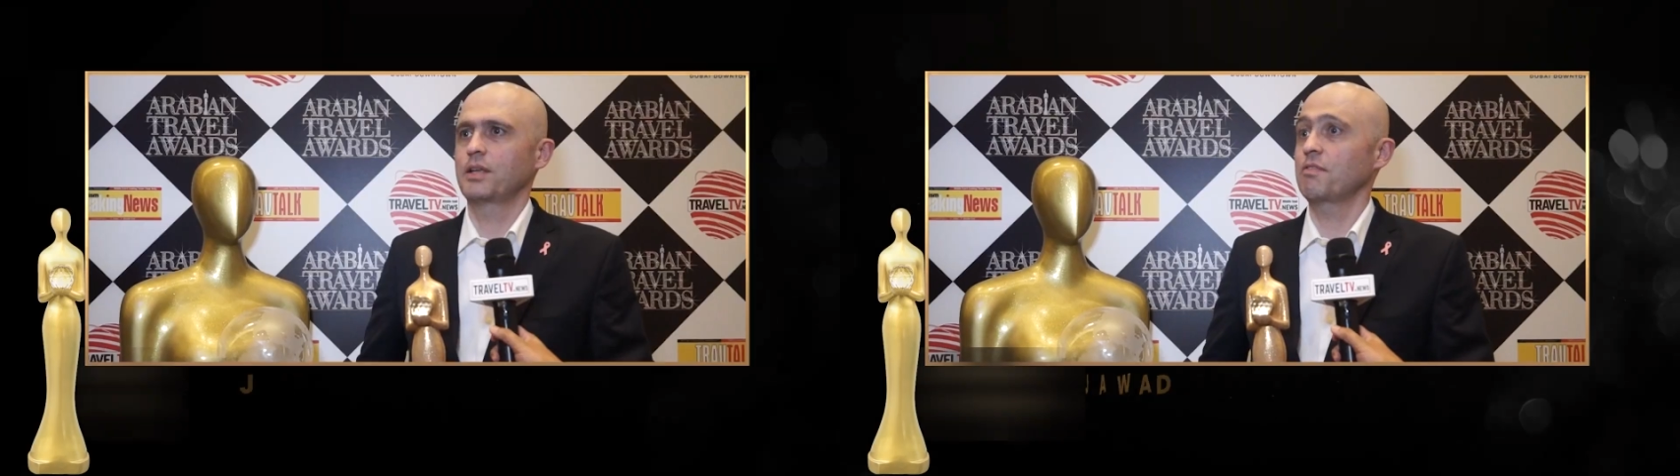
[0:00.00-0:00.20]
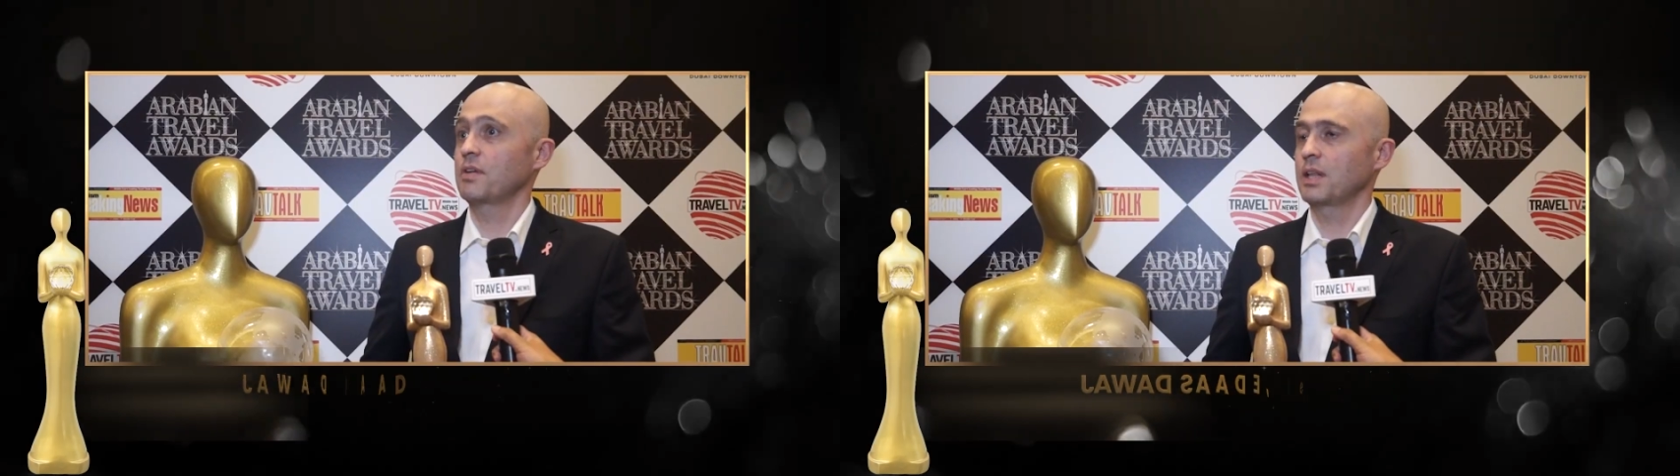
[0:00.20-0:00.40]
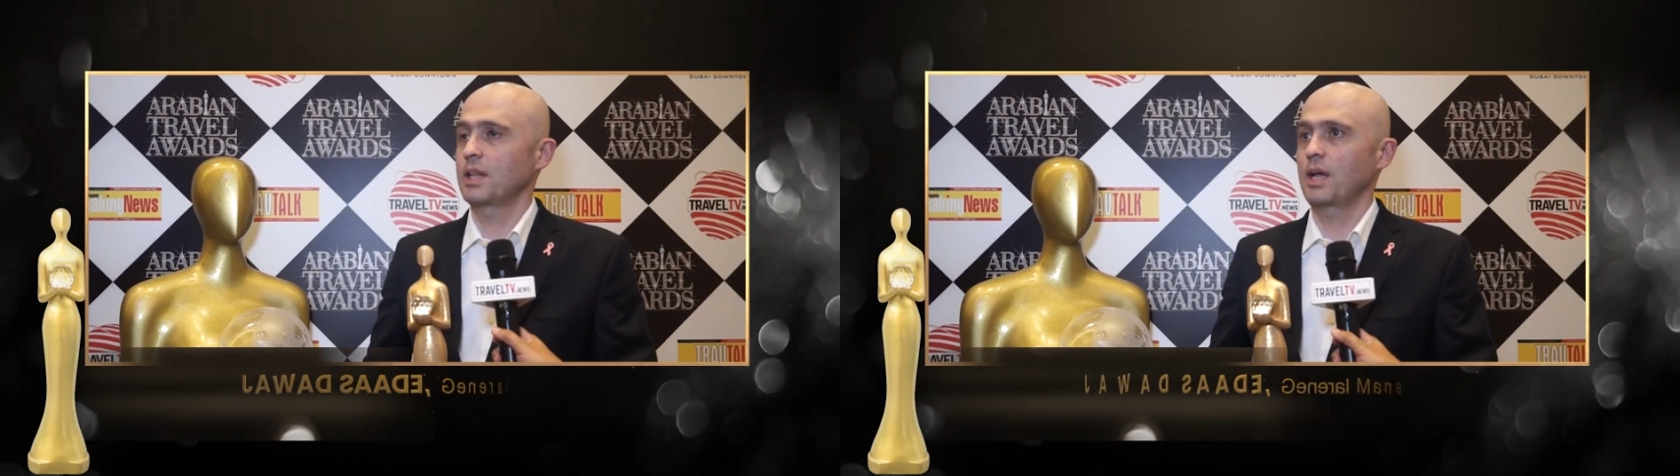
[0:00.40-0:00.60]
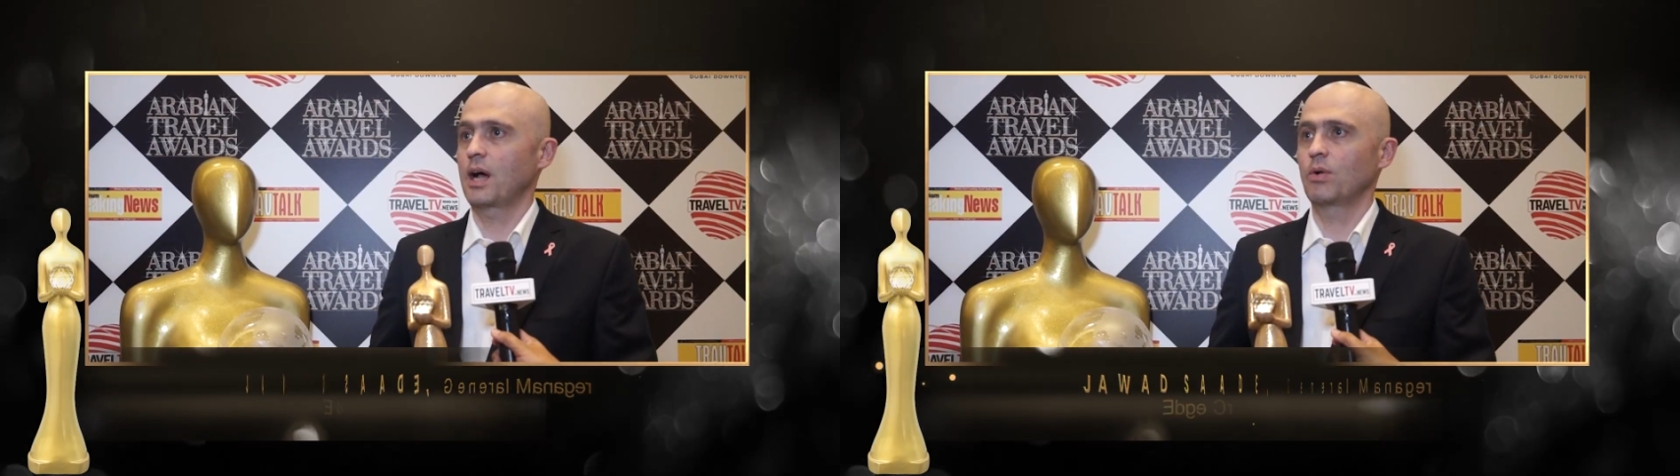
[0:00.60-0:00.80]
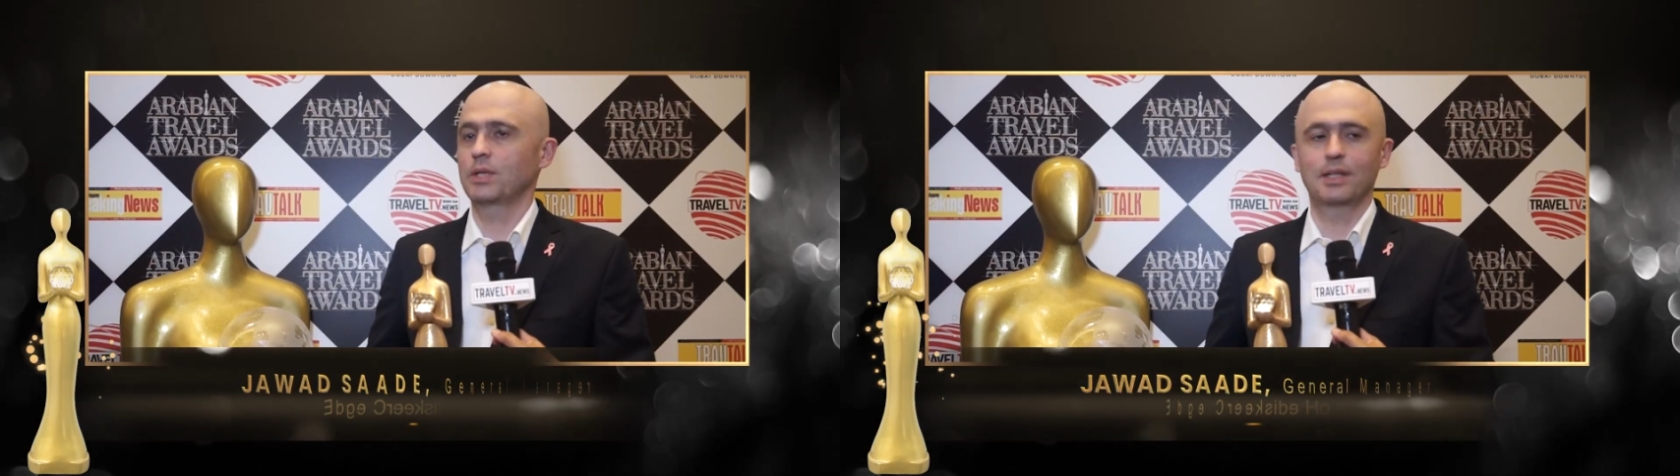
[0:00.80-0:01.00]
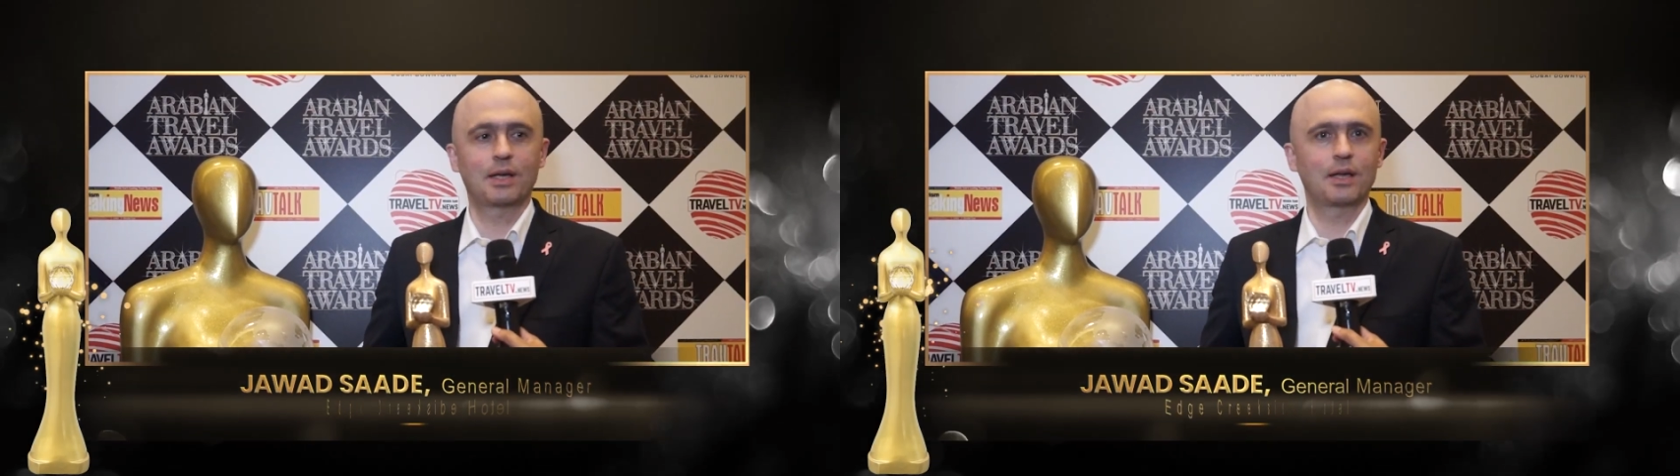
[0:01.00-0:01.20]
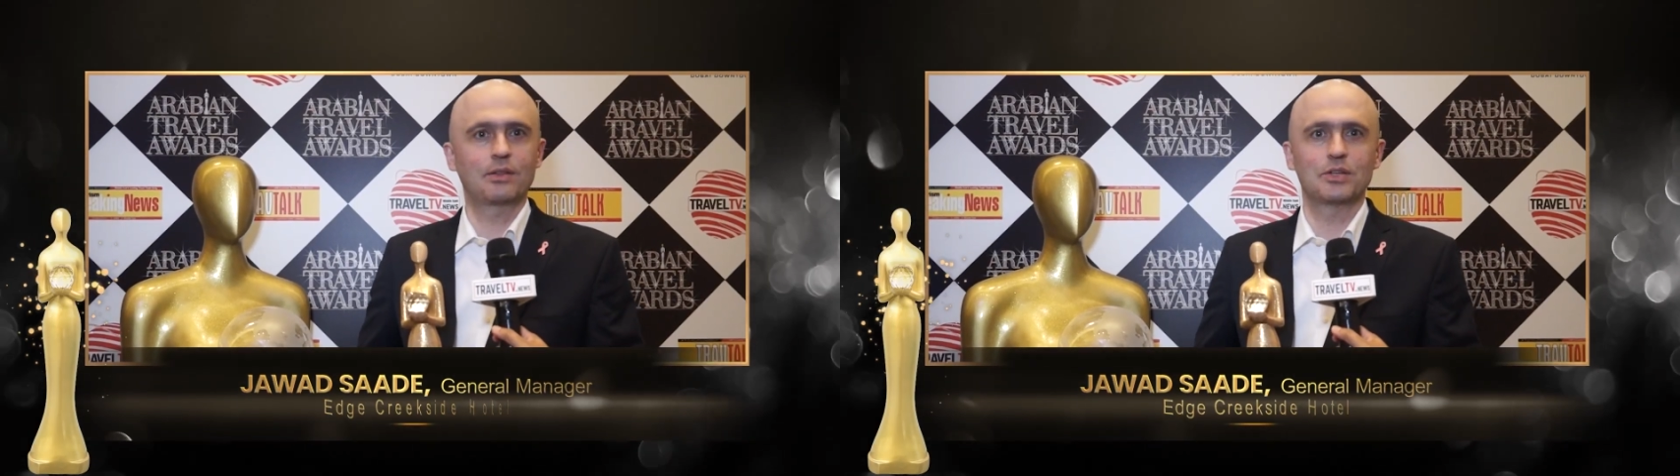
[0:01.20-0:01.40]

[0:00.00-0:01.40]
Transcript: Definitely, I will dedicate